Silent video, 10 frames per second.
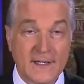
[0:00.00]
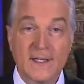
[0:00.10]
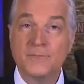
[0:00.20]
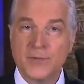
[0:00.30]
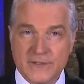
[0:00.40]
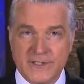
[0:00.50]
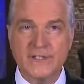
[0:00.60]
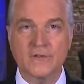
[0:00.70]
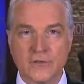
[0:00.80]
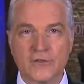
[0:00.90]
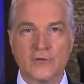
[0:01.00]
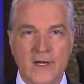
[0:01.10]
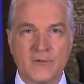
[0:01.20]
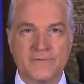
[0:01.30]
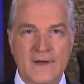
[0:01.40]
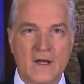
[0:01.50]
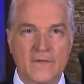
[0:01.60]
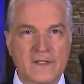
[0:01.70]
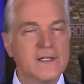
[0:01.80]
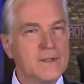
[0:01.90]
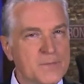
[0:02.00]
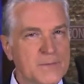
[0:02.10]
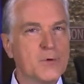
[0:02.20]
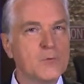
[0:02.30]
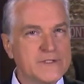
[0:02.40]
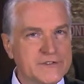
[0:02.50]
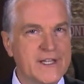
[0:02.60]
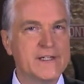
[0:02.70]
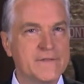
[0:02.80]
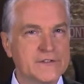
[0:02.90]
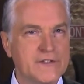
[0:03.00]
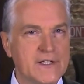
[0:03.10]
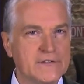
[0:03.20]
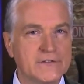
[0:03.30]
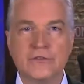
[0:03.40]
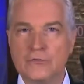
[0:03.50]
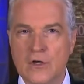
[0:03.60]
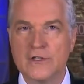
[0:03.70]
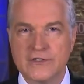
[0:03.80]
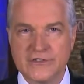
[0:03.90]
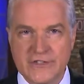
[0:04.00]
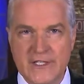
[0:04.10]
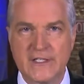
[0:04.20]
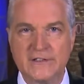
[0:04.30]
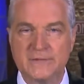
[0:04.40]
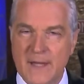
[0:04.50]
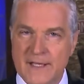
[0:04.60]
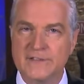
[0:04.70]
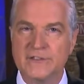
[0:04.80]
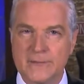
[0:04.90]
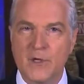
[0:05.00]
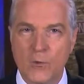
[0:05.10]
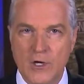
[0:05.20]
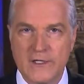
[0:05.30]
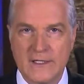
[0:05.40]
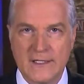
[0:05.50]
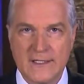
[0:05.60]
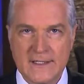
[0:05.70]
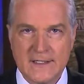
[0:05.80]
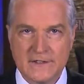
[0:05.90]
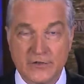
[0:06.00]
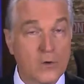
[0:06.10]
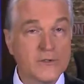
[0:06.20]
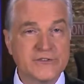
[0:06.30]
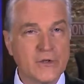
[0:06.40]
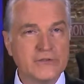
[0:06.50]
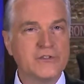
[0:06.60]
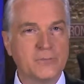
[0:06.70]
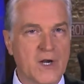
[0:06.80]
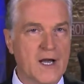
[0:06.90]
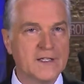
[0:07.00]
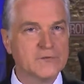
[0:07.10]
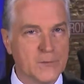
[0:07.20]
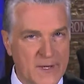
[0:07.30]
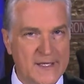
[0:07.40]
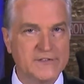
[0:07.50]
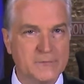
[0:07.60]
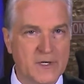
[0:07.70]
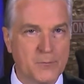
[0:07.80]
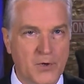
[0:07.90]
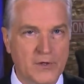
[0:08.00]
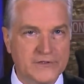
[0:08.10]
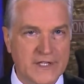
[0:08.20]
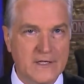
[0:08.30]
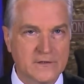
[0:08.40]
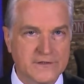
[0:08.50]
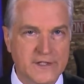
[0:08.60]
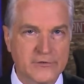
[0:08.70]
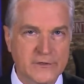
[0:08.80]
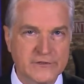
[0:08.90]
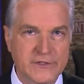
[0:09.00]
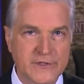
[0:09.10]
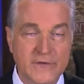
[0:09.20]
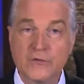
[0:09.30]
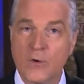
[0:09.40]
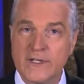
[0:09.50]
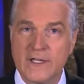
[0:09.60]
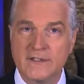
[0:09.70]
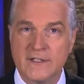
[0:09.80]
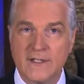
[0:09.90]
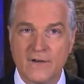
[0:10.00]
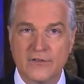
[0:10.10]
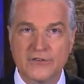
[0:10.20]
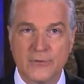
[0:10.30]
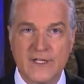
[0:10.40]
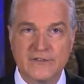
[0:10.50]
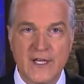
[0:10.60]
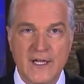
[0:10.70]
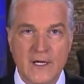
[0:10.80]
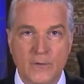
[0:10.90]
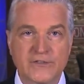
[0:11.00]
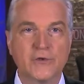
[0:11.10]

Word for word: In particular, Cramer found that people resented the state's two largest cities, Madison and Milwaukee. So it was no surprise when Madison Mayor Paul Soglin's entrance into the 2018 governor's race was